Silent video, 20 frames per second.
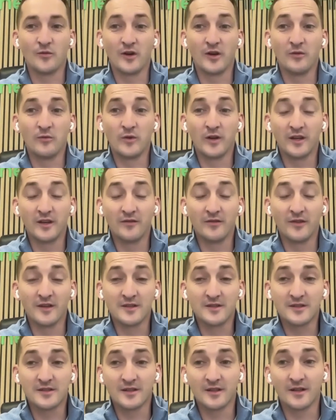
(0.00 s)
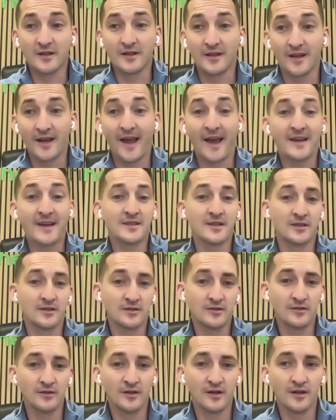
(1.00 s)
We give this
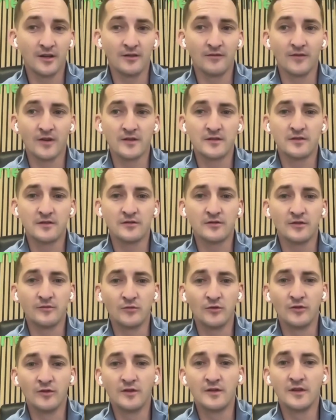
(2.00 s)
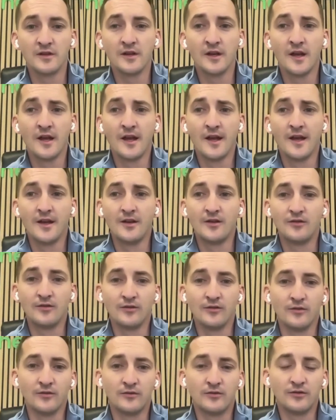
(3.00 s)
access to the investors community
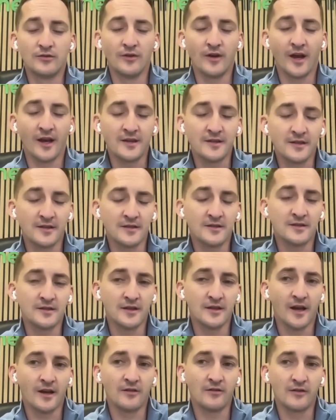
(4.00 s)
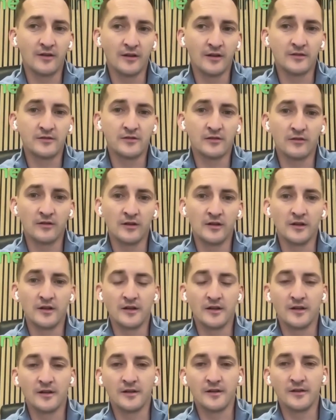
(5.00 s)
to access agricultural
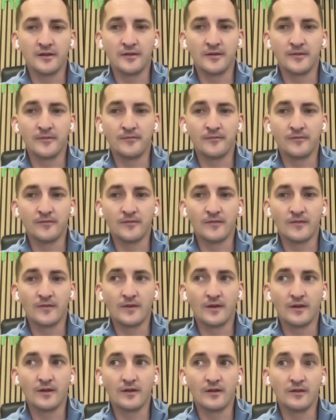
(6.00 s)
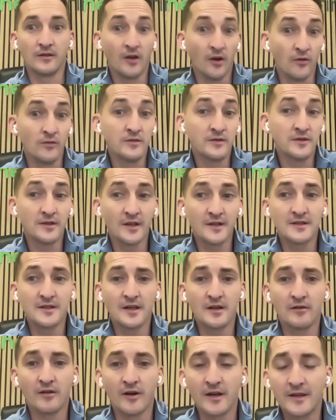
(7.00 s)
loans, let's
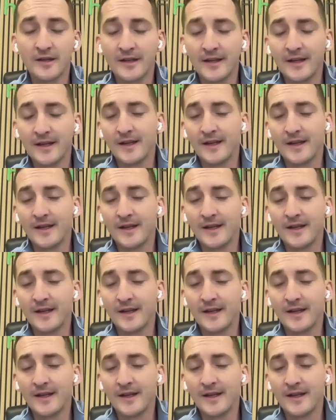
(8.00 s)
say, right?